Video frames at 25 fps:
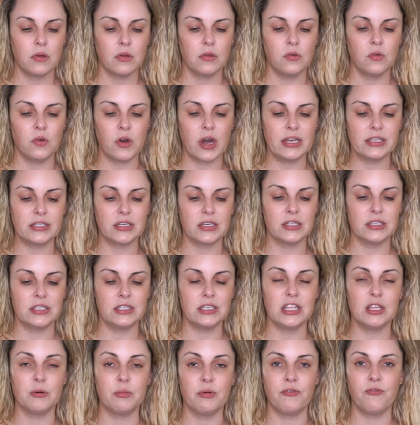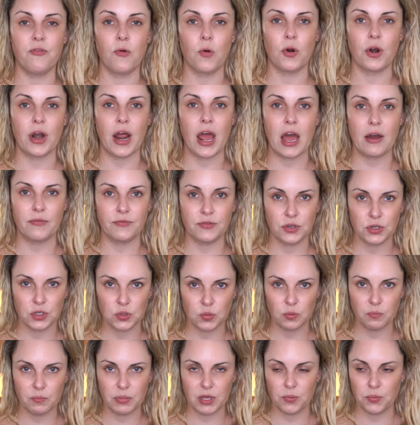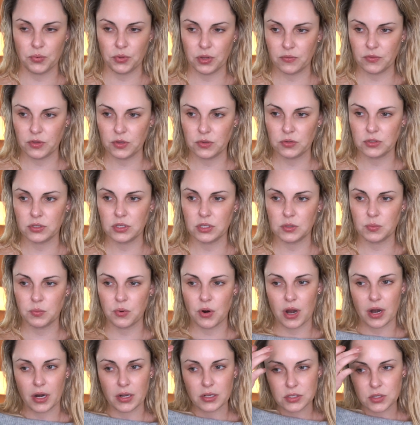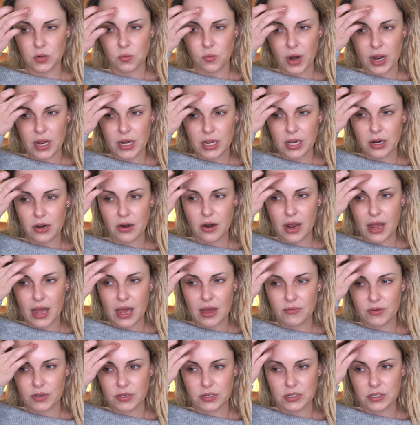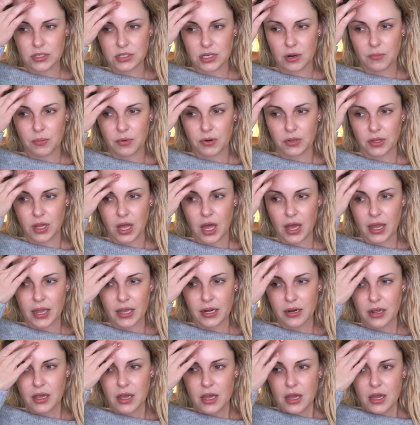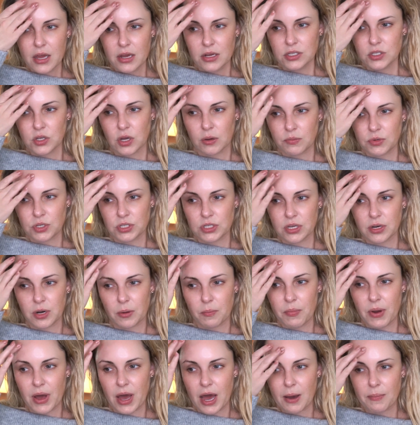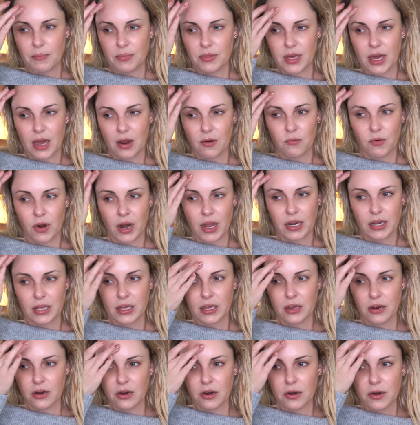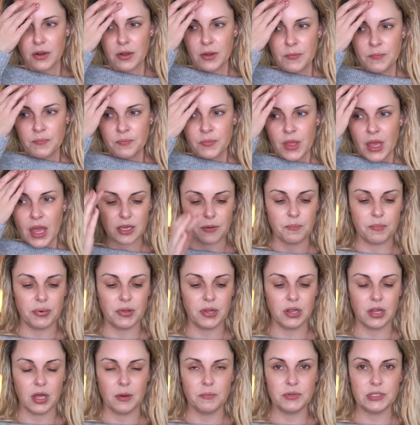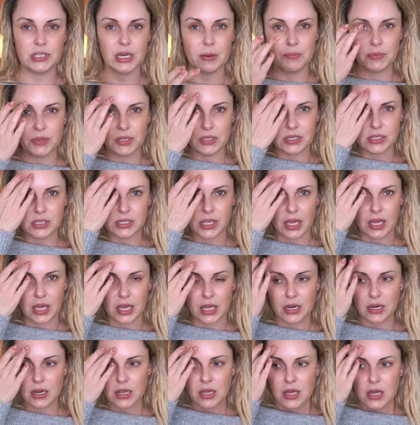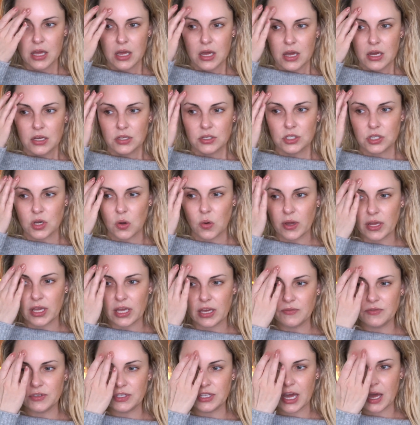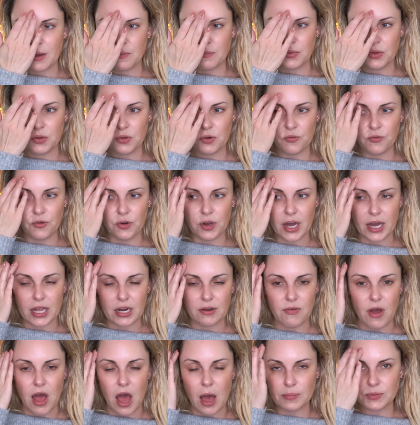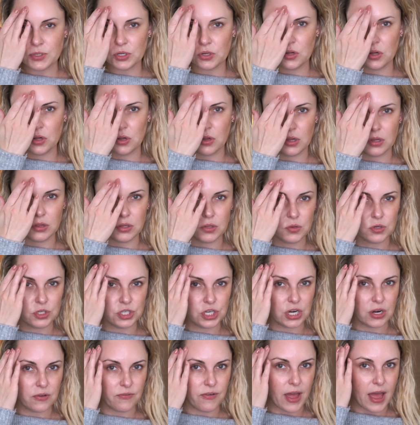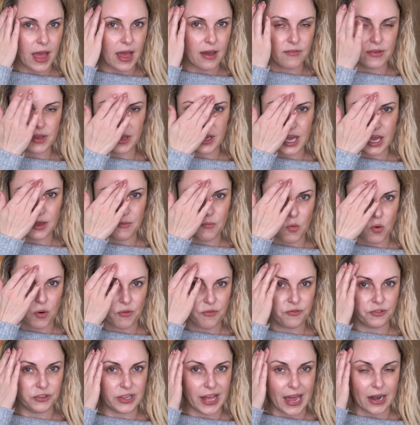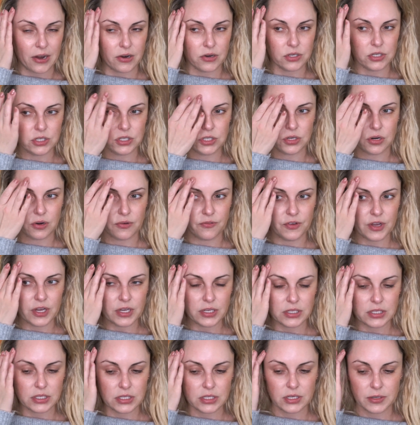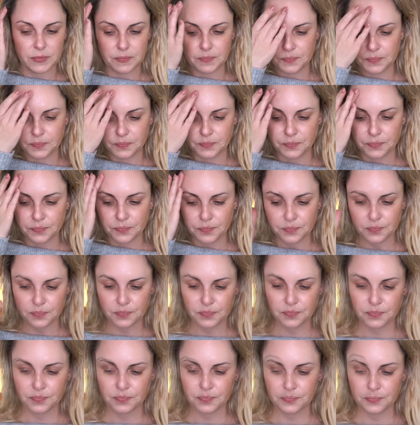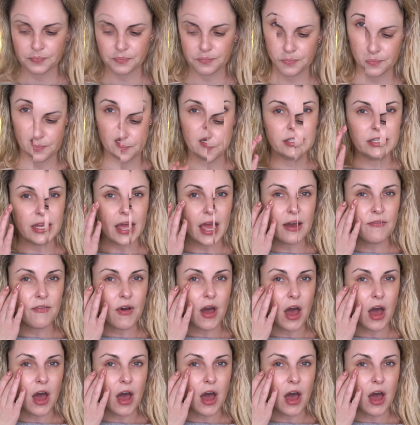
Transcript: You guys can see the before and afters when people have used this product. So right here I have a stubborn line, so I'm just going to pop that right here. It plumps up the skin, so it gives that beautiful kind of optical illusion of having a more flatter surface. It does have